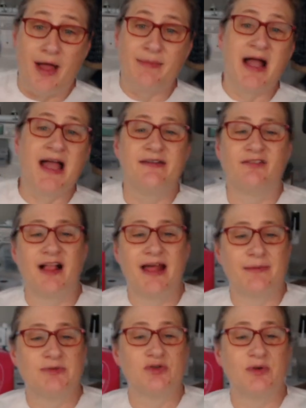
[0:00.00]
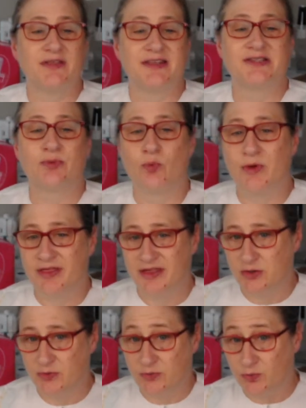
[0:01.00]
I'm kind of glad I'm doing this with
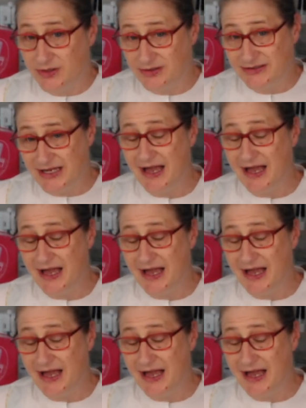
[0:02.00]
you in real